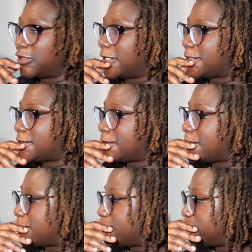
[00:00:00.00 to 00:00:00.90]
and
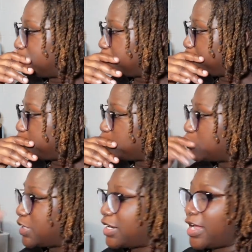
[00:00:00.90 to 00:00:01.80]
stuff.
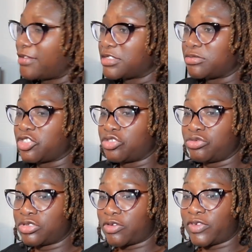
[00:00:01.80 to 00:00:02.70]
Then I have some
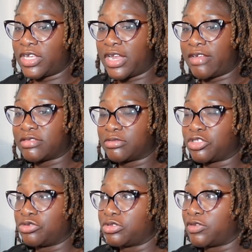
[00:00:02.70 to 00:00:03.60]
shoes over here, and I have some
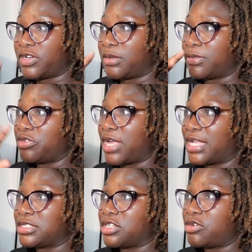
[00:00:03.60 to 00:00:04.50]
shoes over there. But you
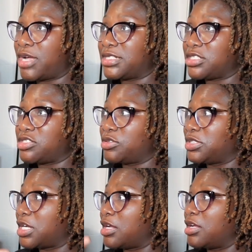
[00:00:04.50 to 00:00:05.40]
guys know, I just told
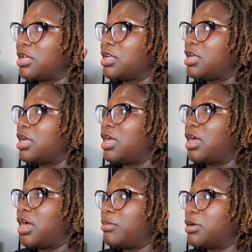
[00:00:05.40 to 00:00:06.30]
y'all,
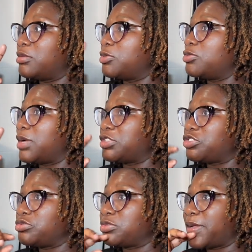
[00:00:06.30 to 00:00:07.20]
I'm going to move my
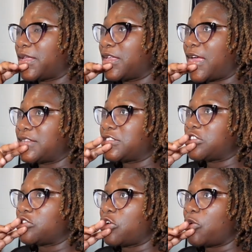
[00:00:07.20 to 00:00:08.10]
shoes back here. I just
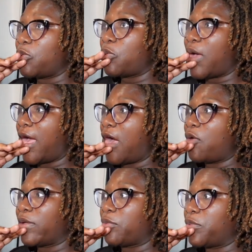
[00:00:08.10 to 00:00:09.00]
don't know
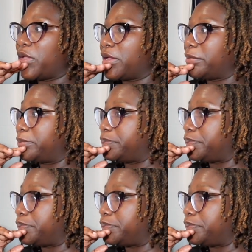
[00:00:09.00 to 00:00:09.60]
how and when.